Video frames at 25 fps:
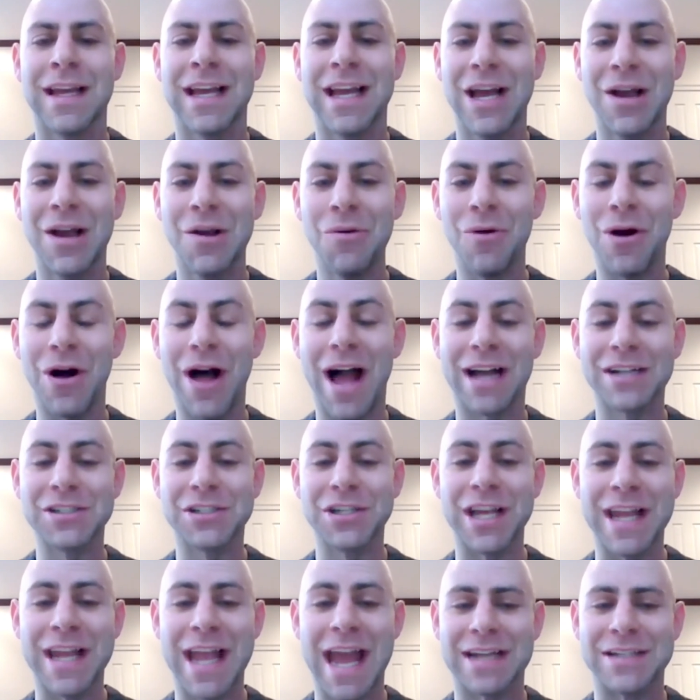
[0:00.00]
Well,
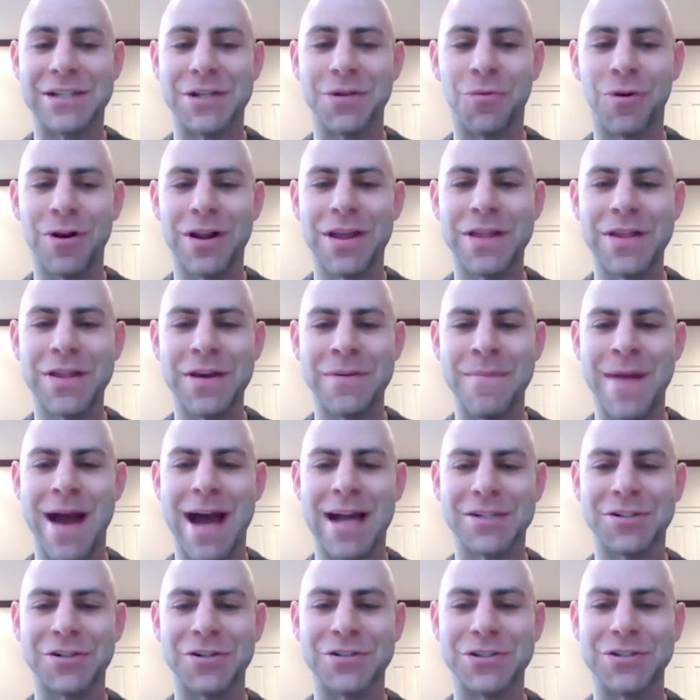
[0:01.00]
actually, yeah. So one of the
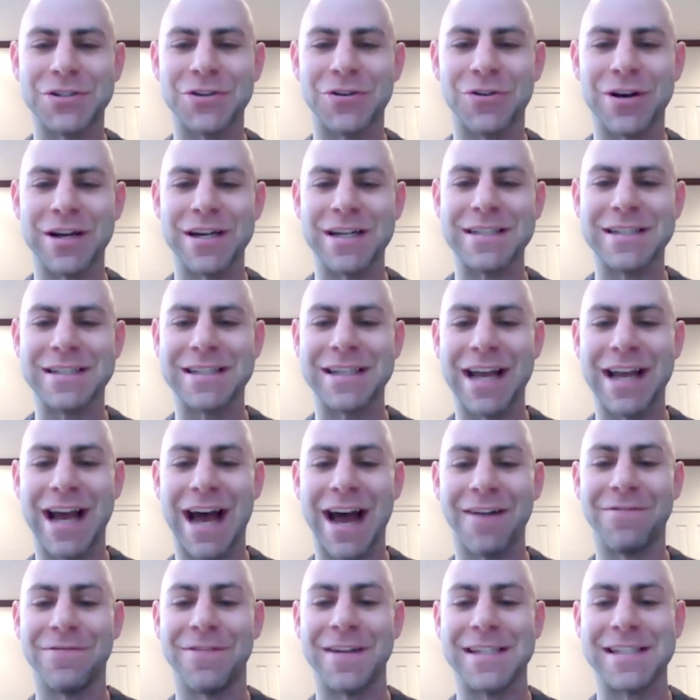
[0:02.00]
matcher stories
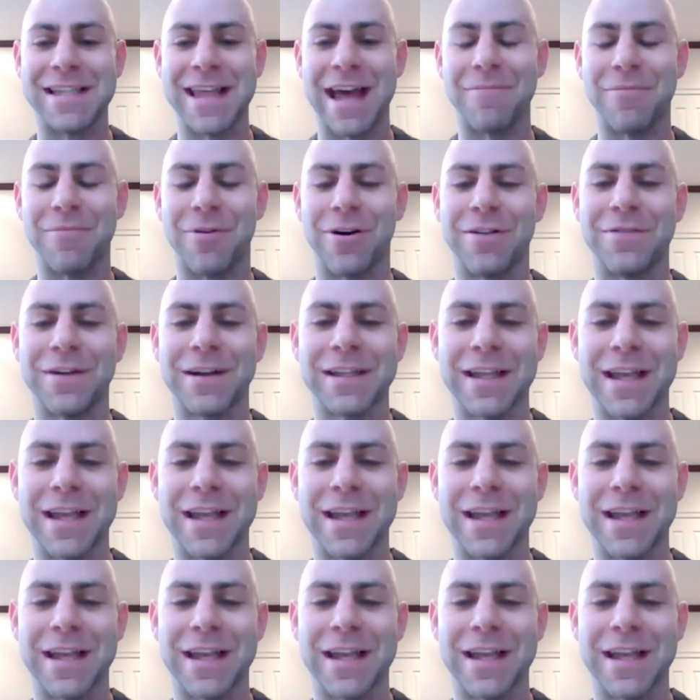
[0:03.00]
fits that perfectly.